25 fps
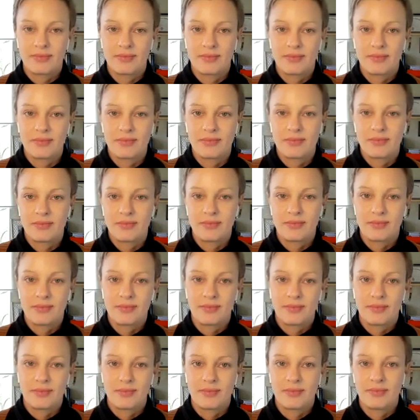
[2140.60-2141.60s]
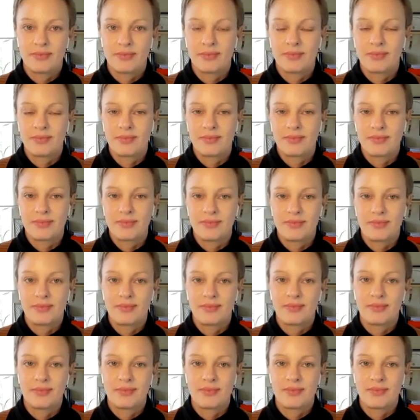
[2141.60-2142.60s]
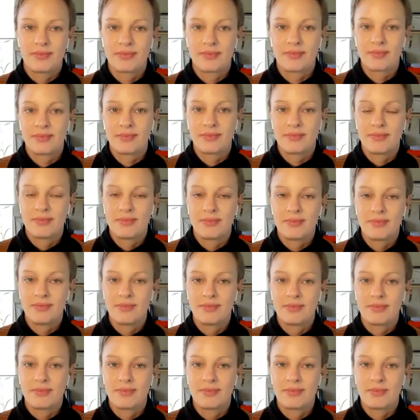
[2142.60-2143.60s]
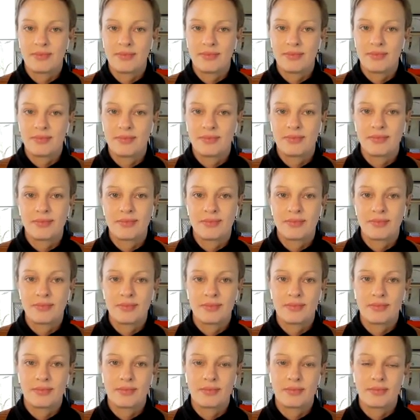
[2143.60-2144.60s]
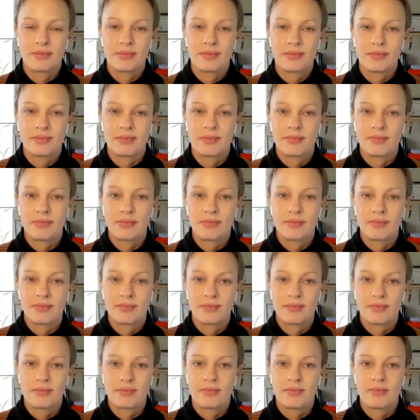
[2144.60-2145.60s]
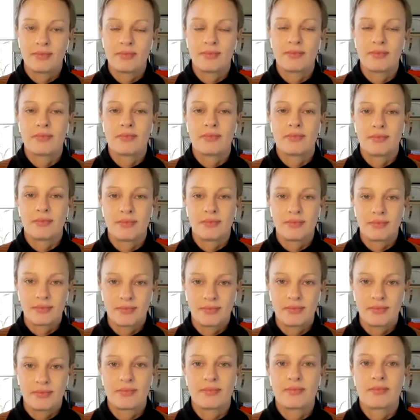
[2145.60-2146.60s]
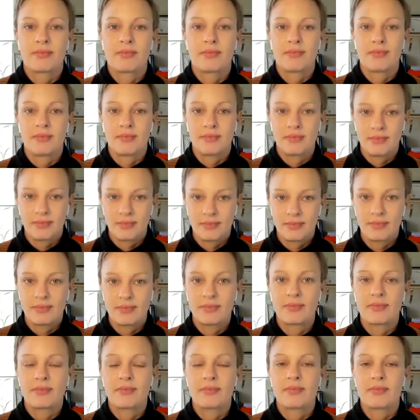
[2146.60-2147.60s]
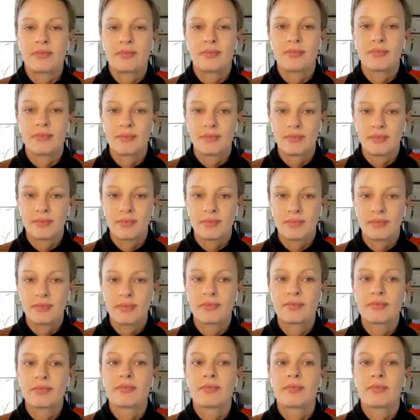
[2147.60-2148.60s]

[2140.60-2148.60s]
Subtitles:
(silent)